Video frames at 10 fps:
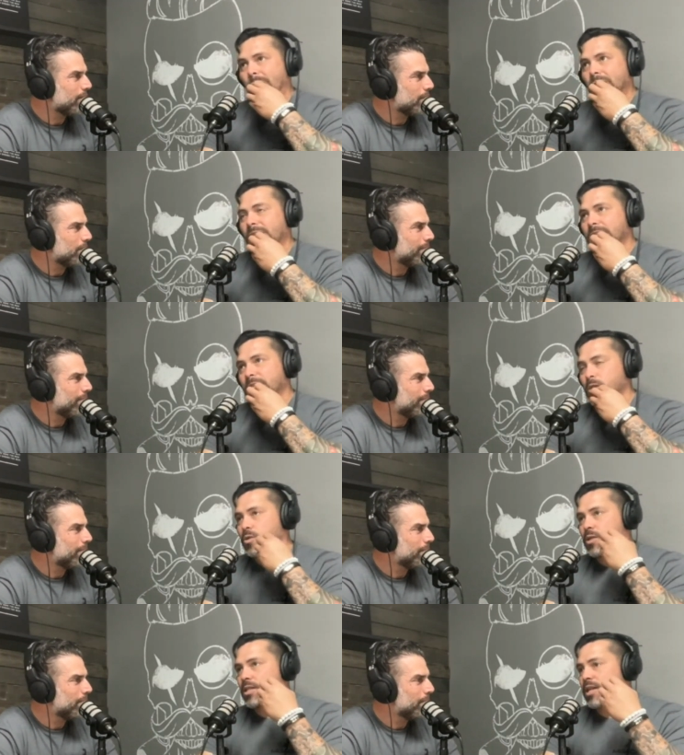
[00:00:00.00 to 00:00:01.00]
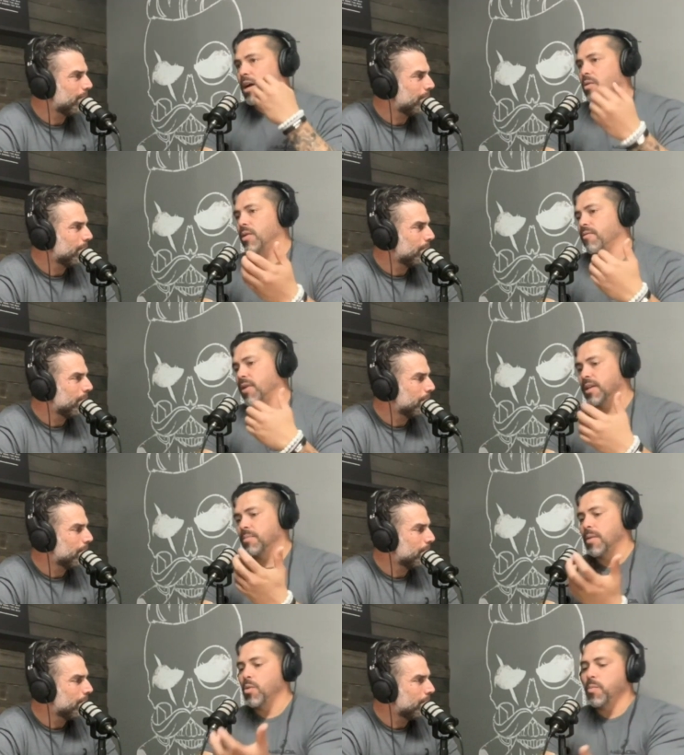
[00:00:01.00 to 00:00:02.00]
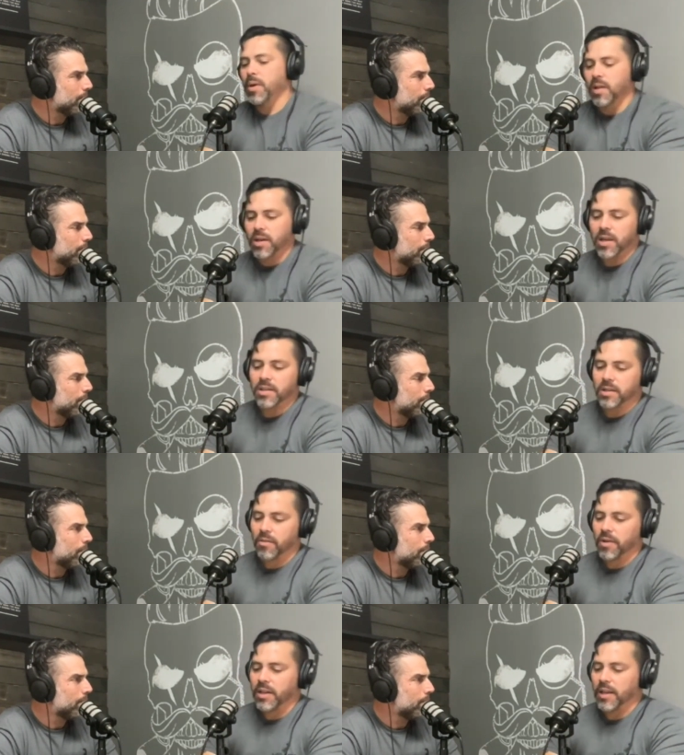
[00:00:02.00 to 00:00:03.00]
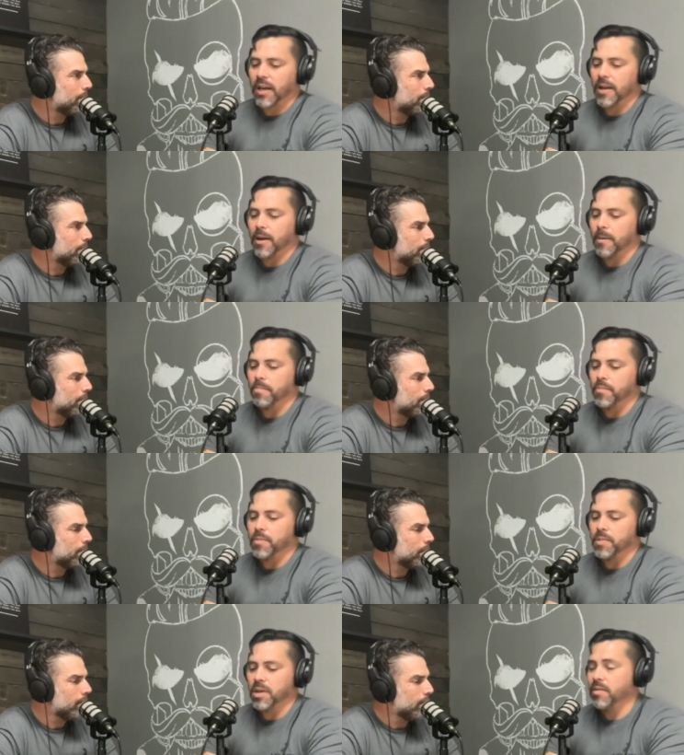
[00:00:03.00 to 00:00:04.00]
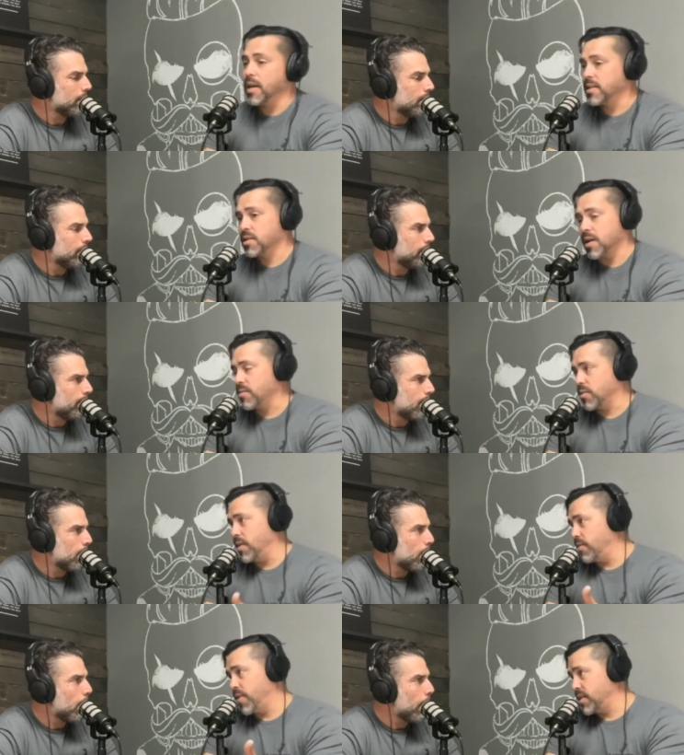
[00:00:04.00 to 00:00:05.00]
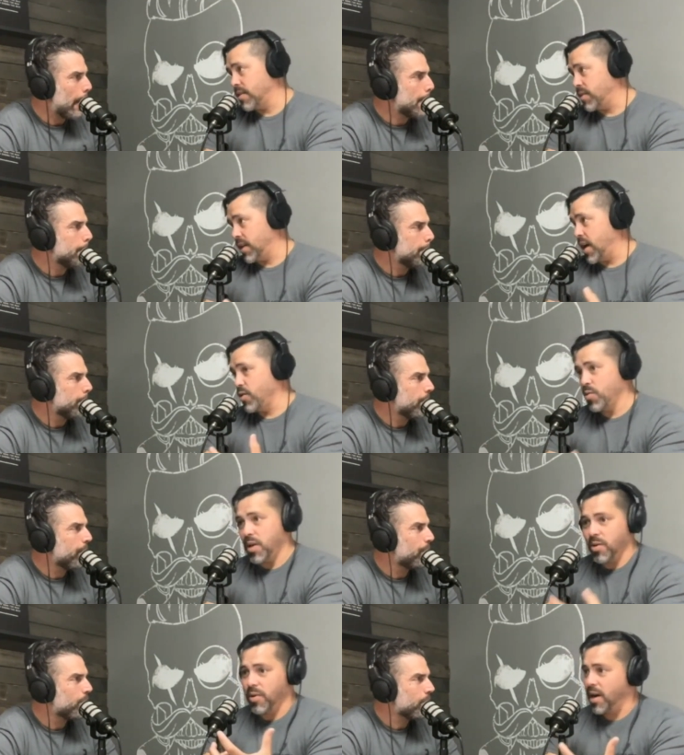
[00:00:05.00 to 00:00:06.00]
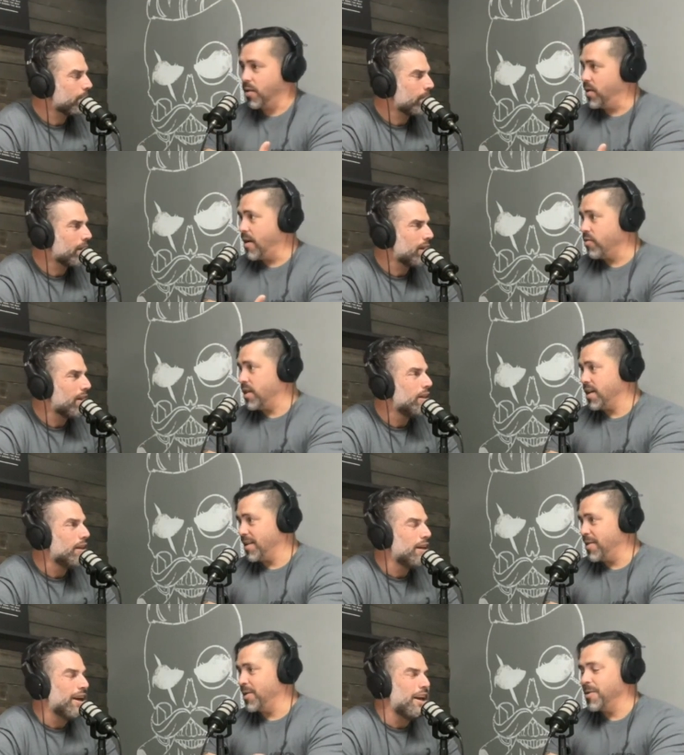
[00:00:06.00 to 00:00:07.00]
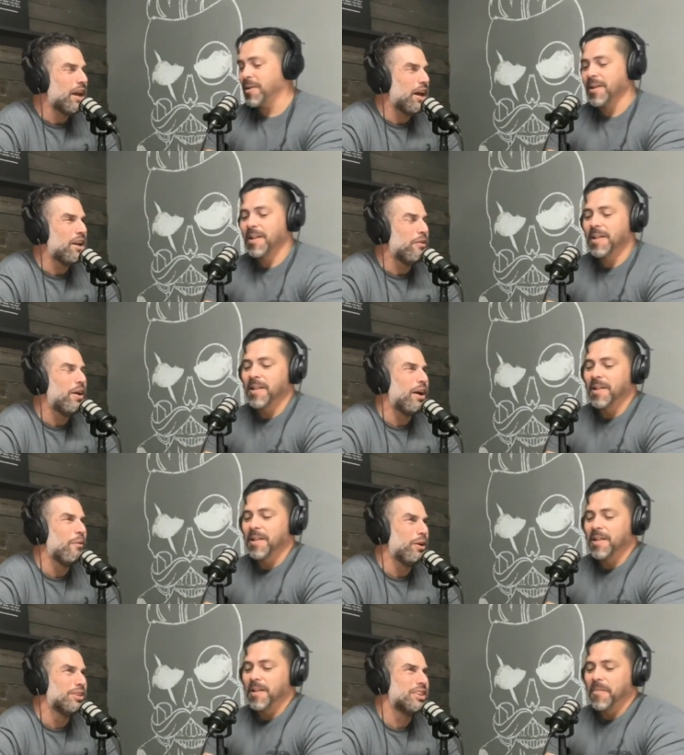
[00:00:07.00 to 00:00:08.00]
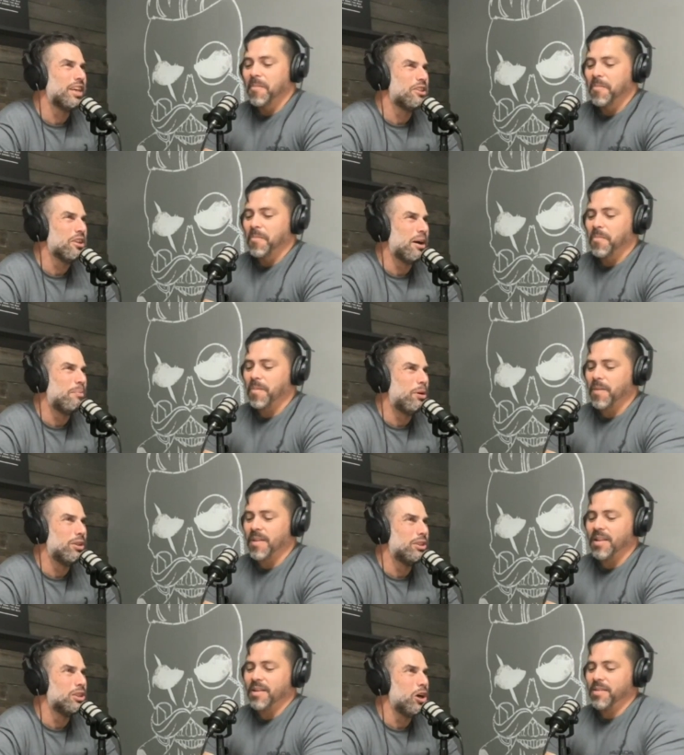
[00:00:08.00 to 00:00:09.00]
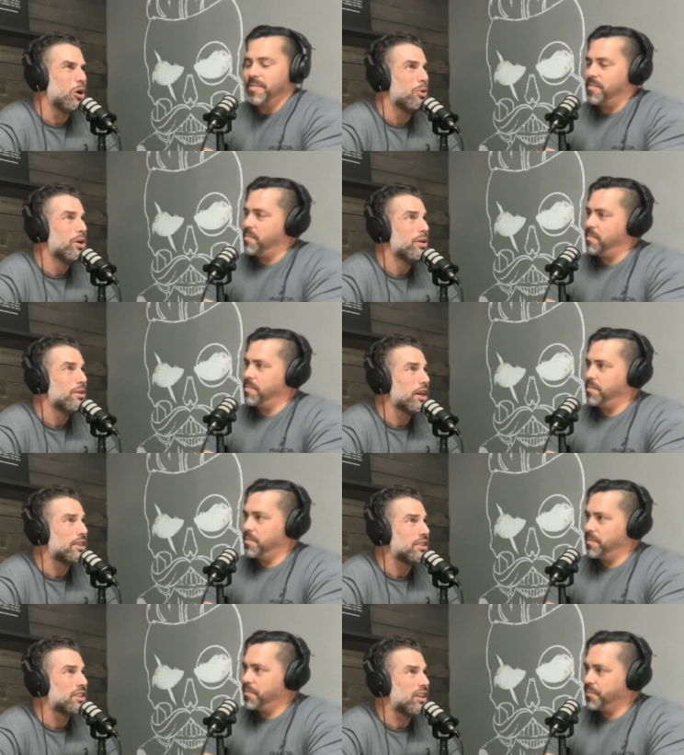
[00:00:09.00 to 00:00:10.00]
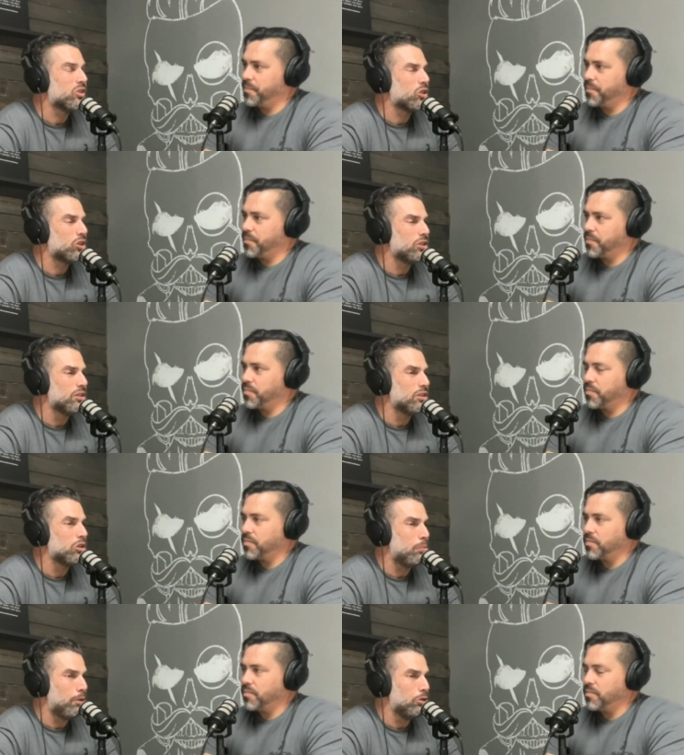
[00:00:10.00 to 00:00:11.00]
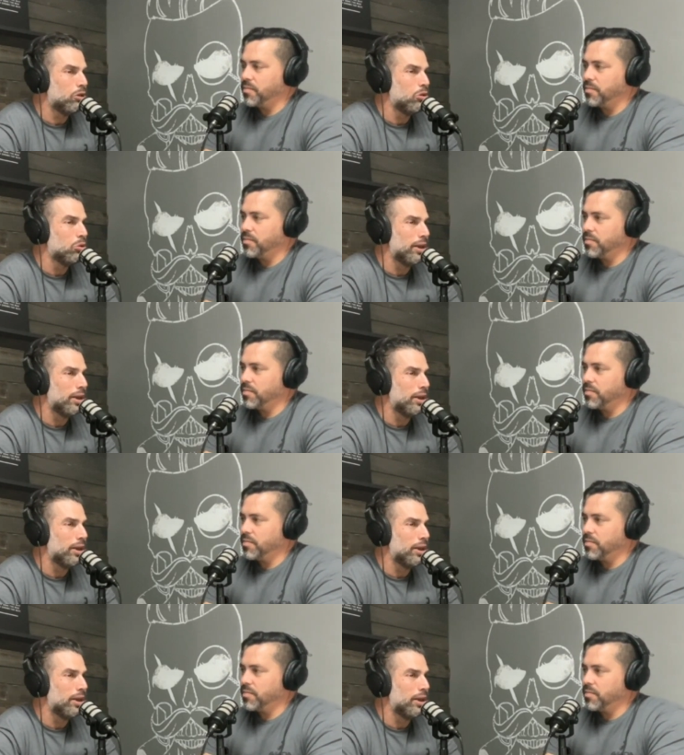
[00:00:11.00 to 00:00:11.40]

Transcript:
Speaker 1: with these injuries how it affected my mobility and stuff like that. Um, and testosterone, it affects everything, how you heal,
Speaker 2: how everything, you know. And, and I will say to that point, so yeah, testosterone supposed to